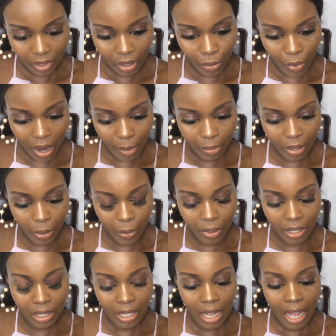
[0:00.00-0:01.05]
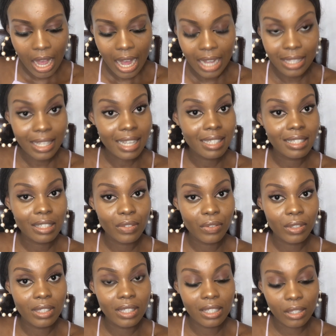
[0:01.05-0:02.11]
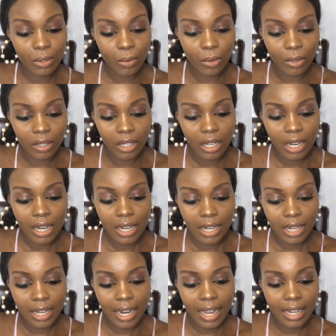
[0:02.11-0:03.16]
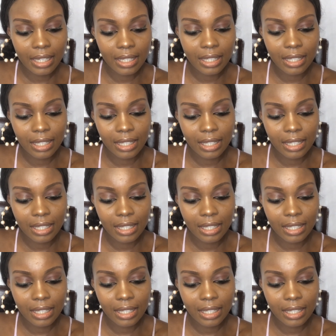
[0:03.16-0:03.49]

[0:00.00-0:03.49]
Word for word: when I play with it. And that's it for this one. Next,